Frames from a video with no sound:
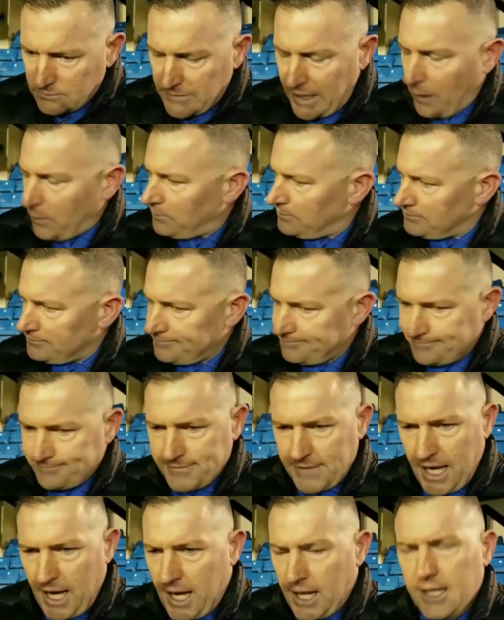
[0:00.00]
No.
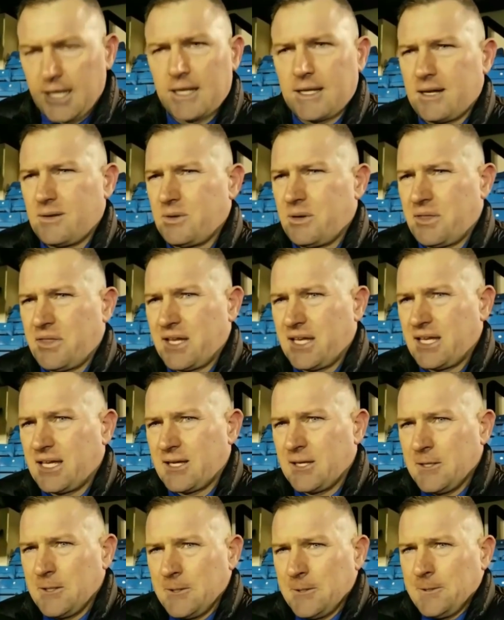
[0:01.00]
I think
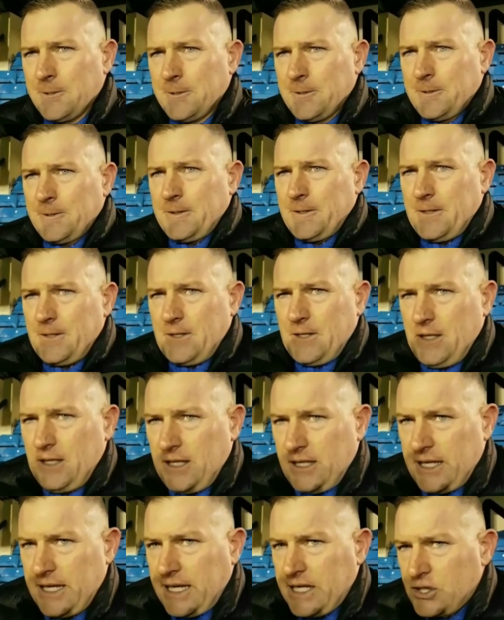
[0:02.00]

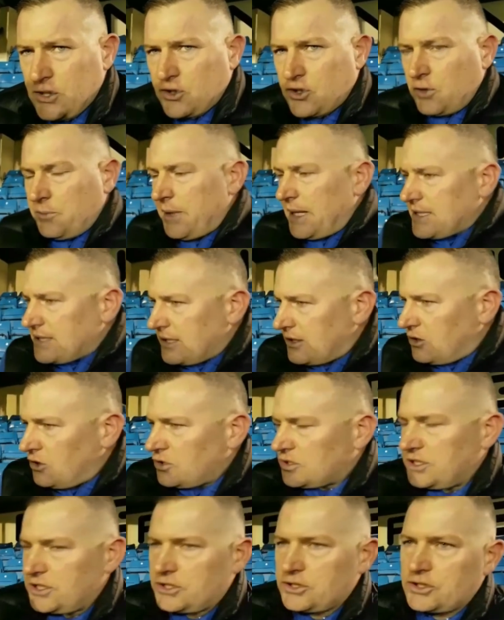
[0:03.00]
he should do better. Of
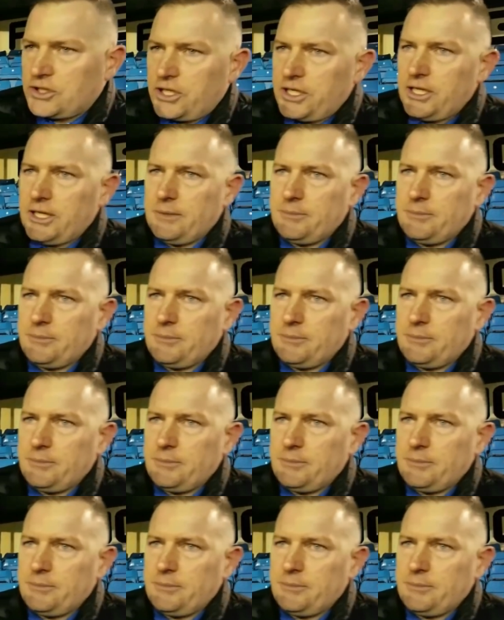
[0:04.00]
course he should.